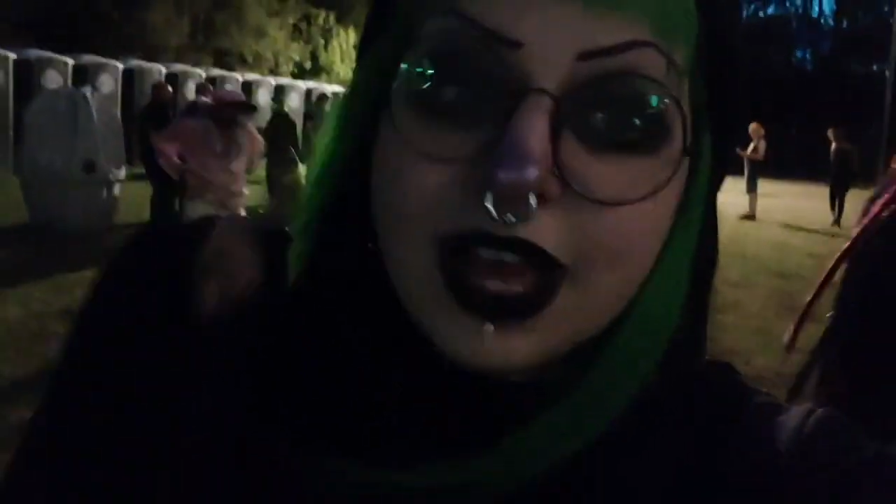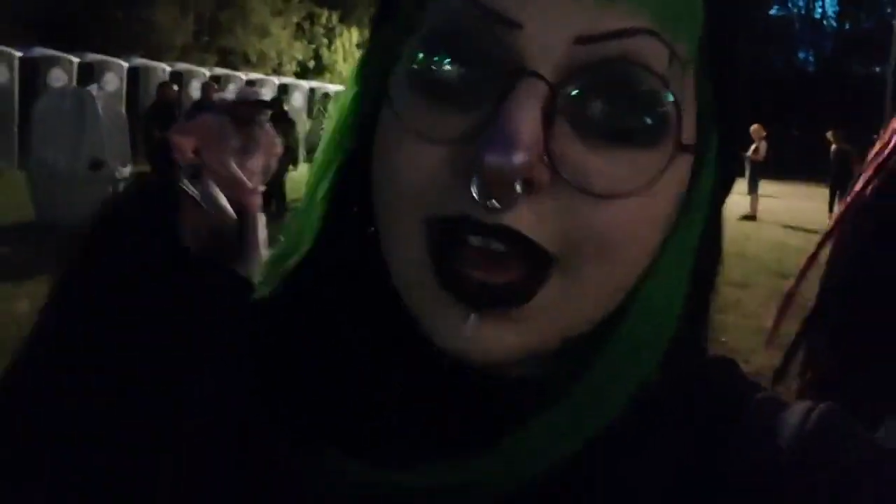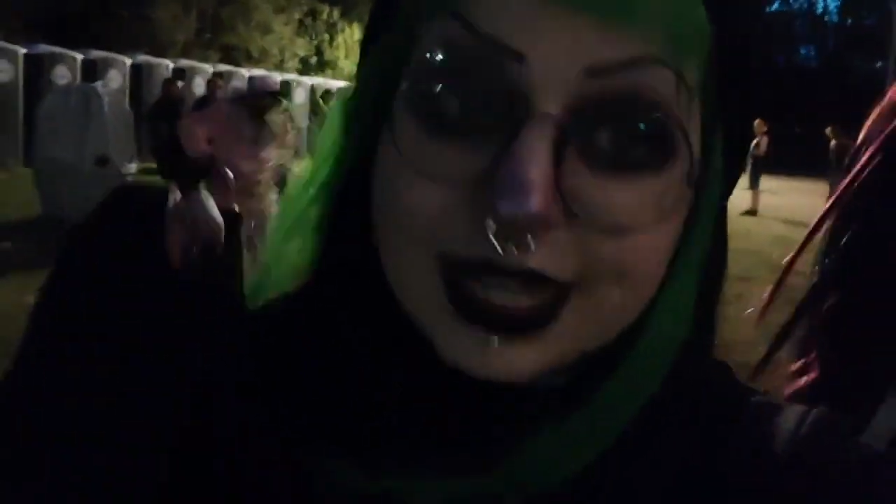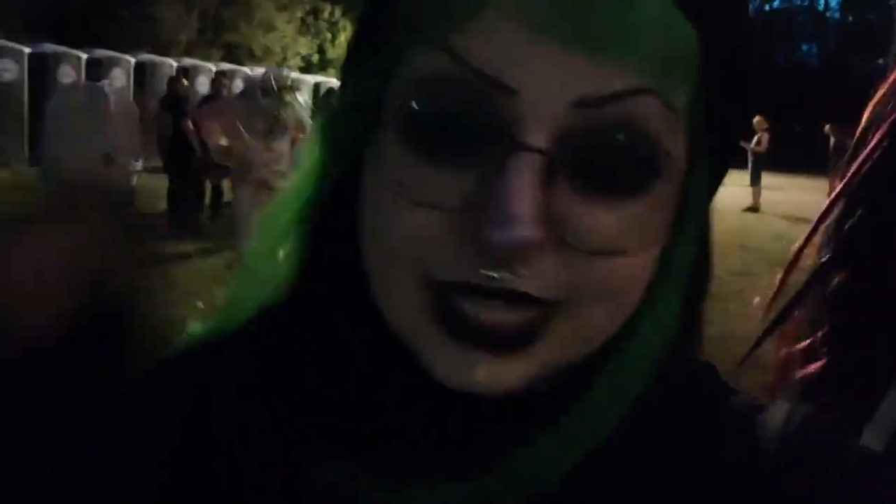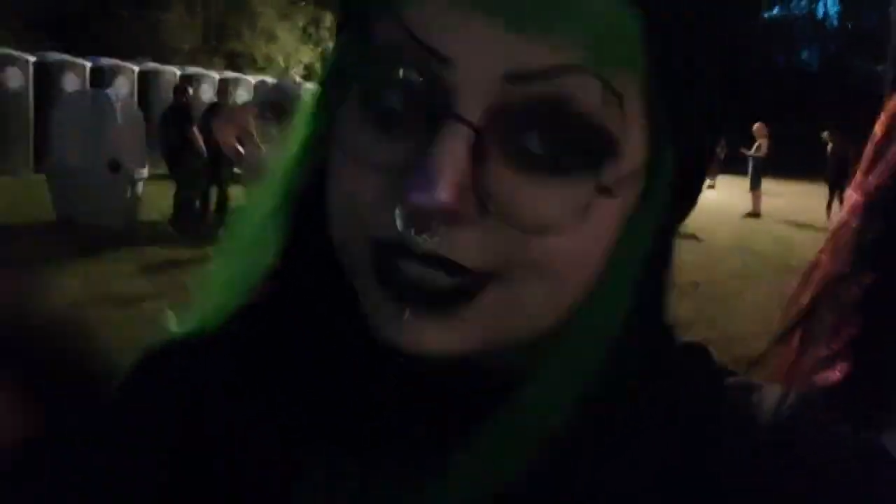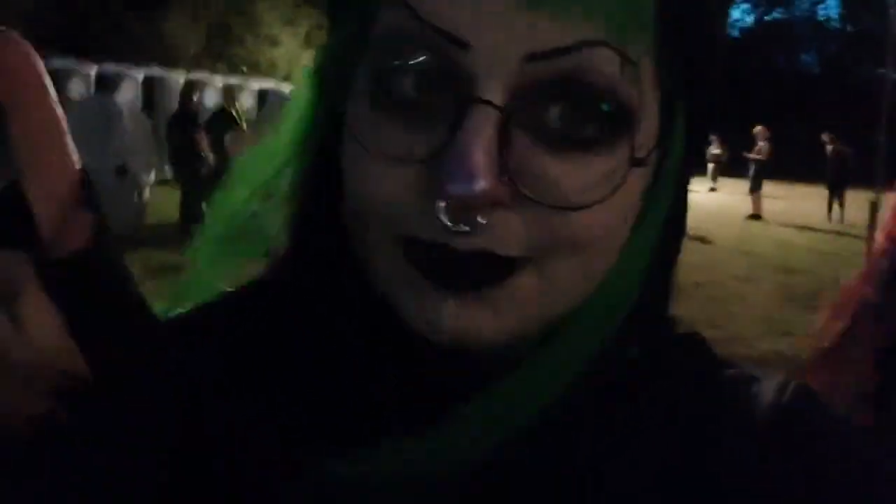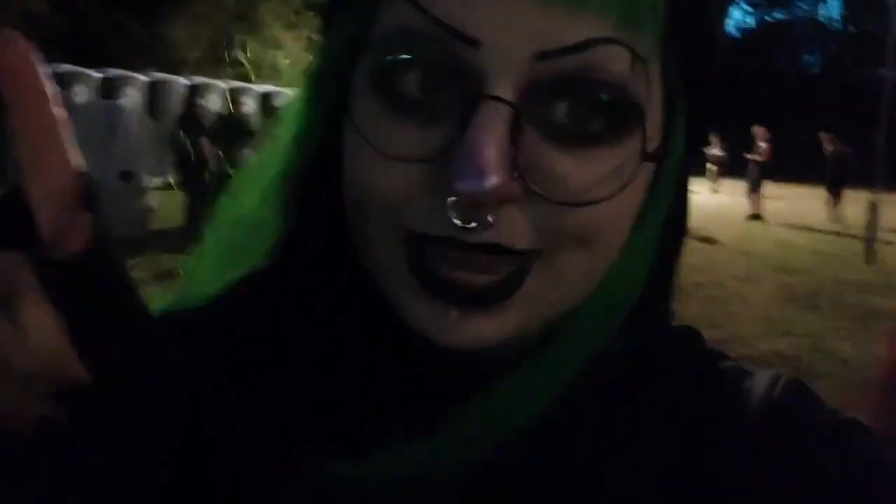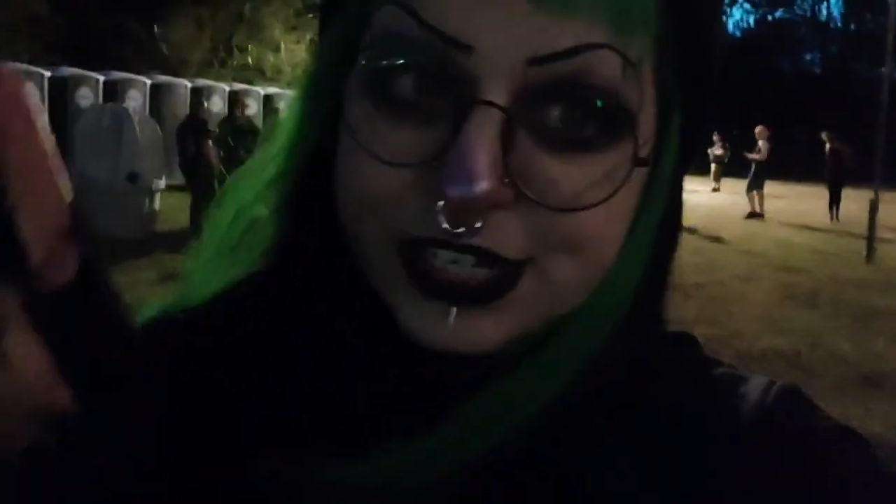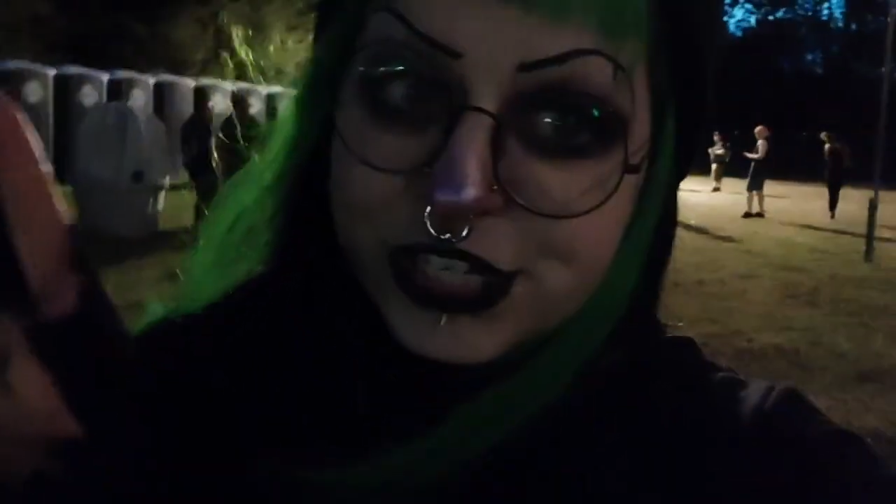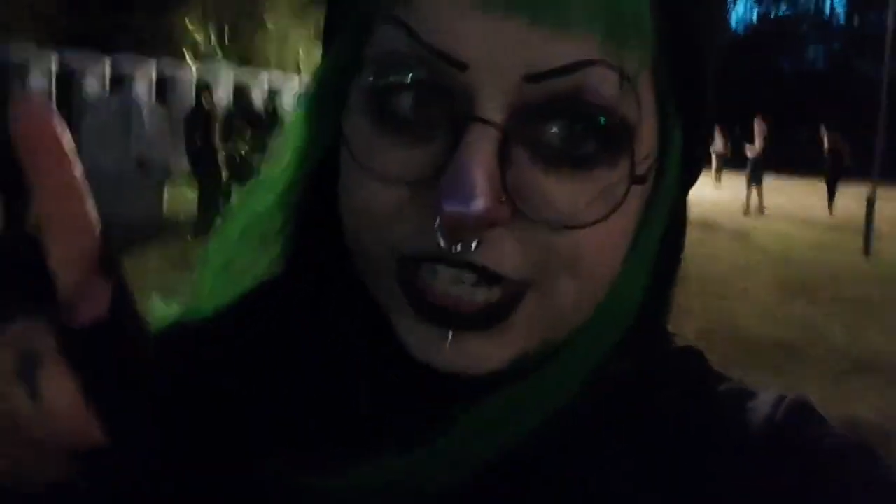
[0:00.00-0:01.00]
I'm gonna get some
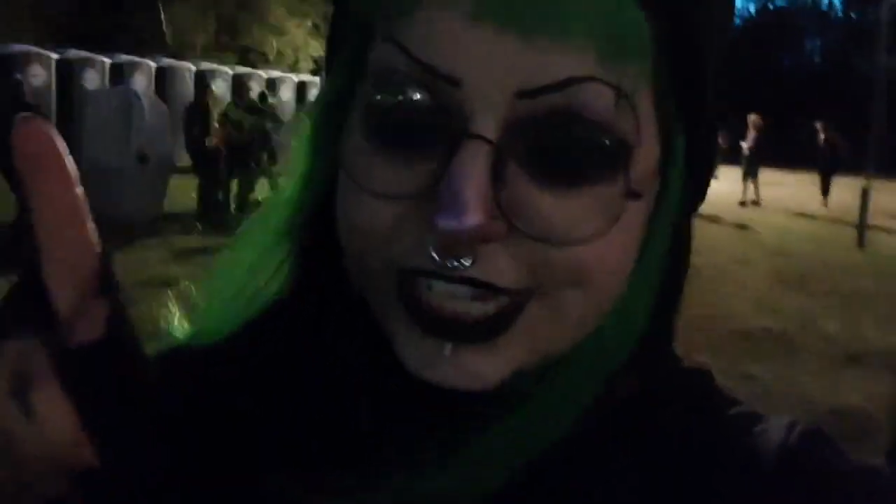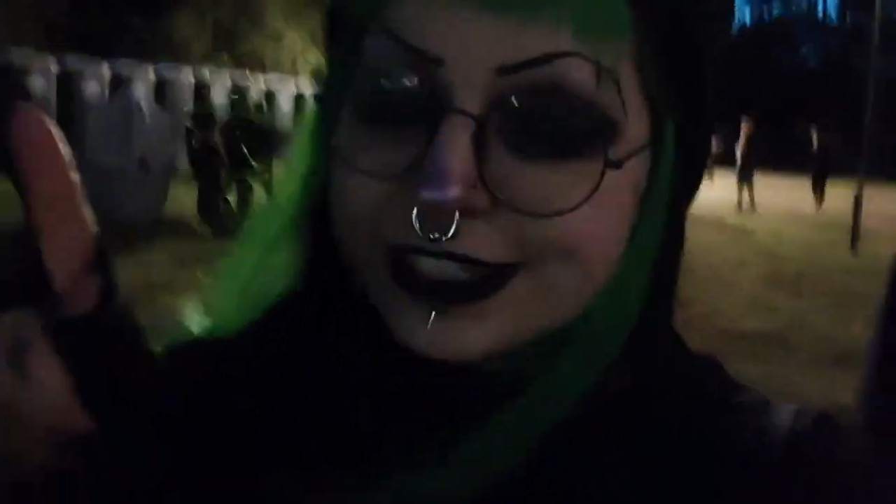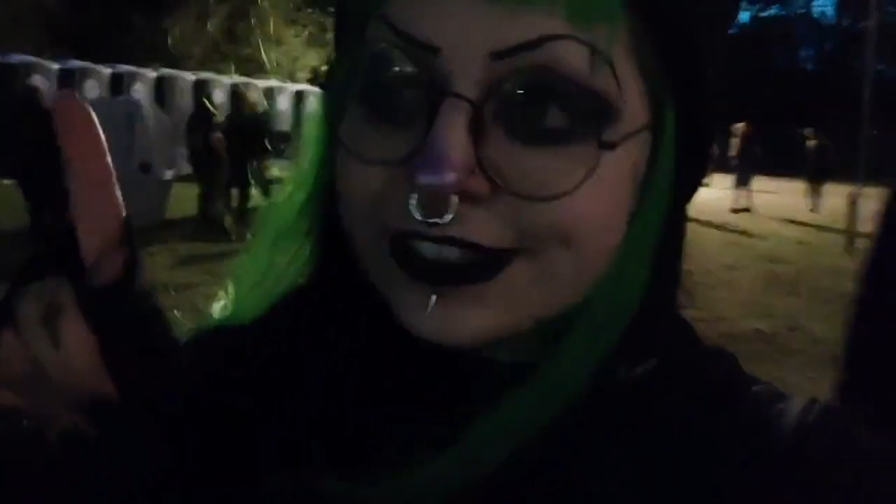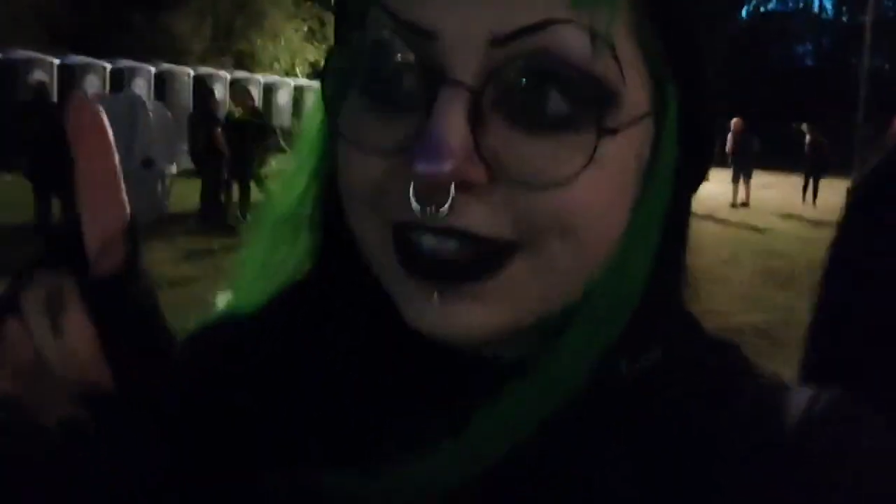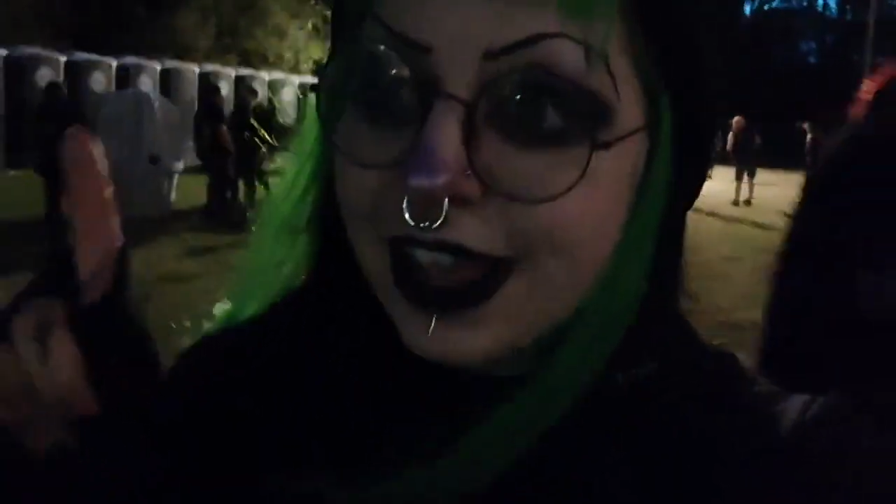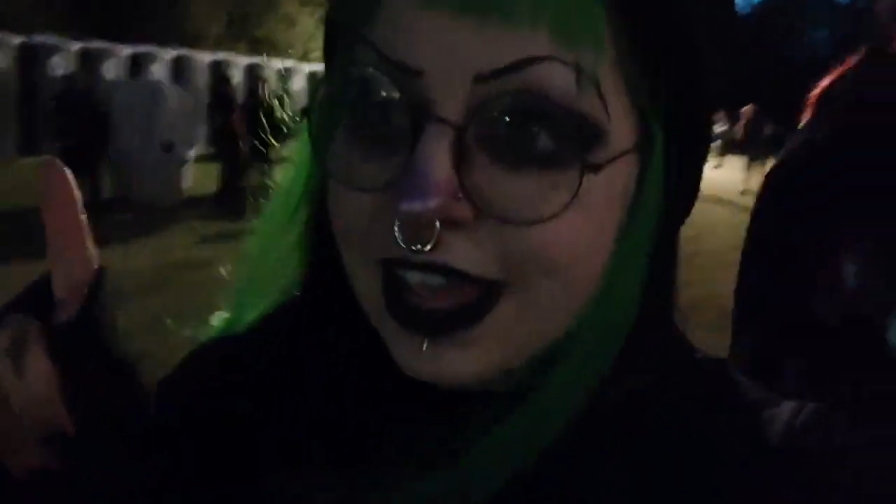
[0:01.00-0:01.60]
mac and cheese.